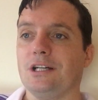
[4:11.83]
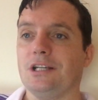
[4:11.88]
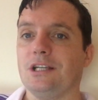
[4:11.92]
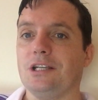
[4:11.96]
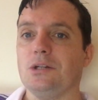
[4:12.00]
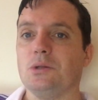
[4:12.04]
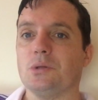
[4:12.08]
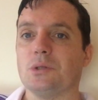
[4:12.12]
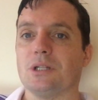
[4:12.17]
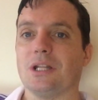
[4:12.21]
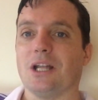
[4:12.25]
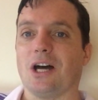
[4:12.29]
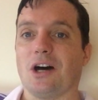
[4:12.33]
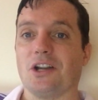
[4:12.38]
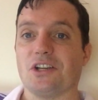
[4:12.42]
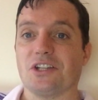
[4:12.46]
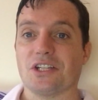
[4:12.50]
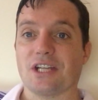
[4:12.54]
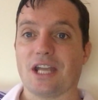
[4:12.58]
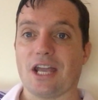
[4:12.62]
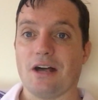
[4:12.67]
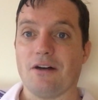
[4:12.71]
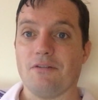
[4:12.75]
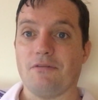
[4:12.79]
used large
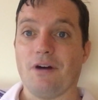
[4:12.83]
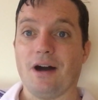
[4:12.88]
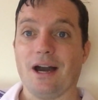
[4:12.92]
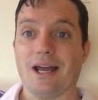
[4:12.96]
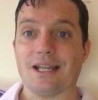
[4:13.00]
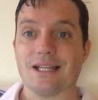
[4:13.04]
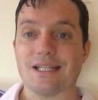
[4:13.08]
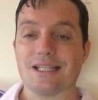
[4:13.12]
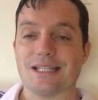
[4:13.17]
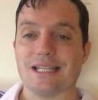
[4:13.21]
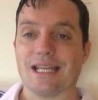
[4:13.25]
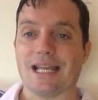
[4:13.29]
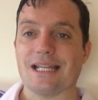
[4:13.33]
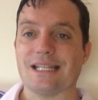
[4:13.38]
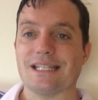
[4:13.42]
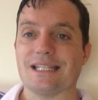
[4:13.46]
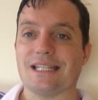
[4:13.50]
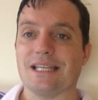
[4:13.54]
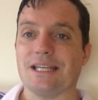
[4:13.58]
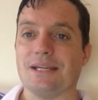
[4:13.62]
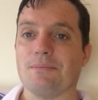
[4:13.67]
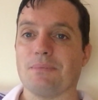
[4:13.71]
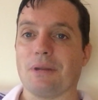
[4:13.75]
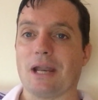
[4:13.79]
scale violence against
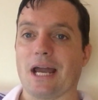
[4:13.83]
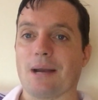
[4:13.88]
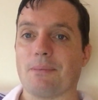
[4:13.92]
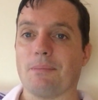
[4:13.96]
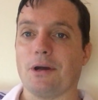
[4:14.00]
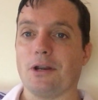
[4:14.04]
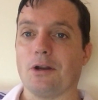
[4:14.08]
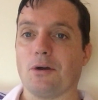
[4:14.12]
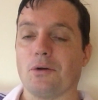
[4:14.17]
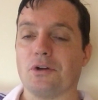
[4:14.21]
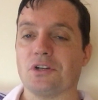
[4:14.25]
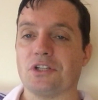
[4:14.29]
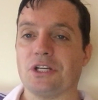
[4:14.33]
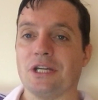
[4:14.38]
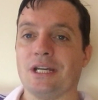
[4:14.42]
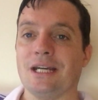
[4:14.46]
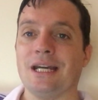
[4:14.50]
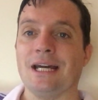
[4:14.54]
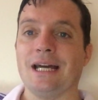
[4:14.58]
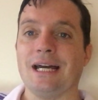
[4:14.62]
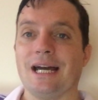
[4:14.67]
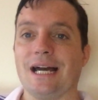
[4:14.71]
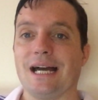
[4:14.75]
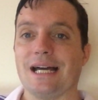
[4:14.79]
the black minority
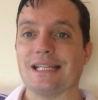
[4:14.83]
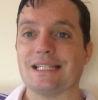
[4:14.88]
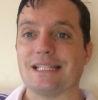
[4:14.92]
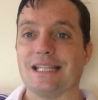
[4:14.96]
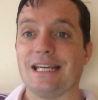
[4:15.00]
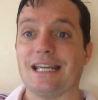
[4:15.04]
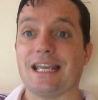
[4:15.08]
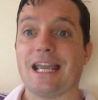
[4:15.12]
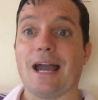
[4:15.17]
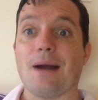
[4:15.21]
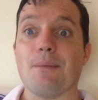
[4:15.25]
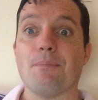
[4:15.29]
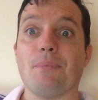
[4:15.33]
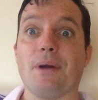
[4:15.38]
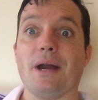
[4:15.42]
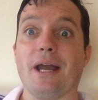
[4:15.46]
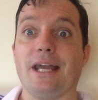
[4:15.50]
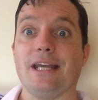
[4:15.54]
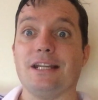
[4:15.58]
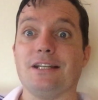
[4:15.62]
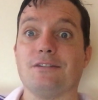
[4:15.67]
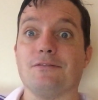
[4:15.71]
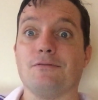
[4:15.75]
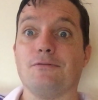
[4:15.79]
as they
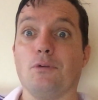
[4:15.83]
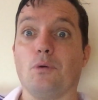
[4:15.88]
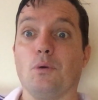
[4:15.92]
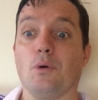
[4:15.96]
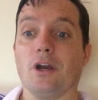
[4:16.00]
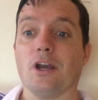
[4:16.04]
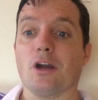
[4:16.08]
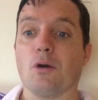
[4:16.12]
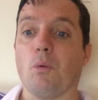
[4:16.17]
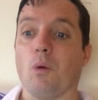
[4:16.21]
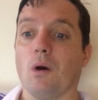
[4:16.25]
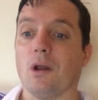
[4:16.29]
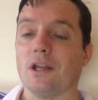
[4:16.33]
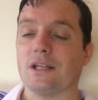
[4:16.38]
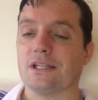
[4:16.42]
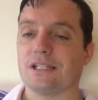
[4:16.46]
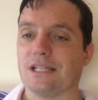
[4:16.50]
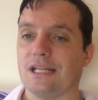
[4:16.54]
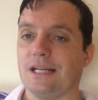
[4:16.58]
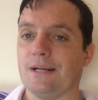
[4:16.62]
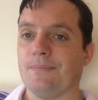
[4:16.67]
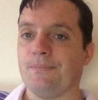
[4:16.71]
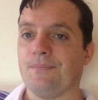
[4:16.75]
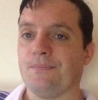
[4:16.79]
campaigned for
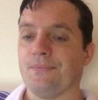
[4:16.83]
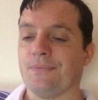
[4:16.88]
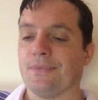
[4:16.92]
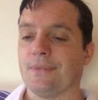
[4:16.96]
equality.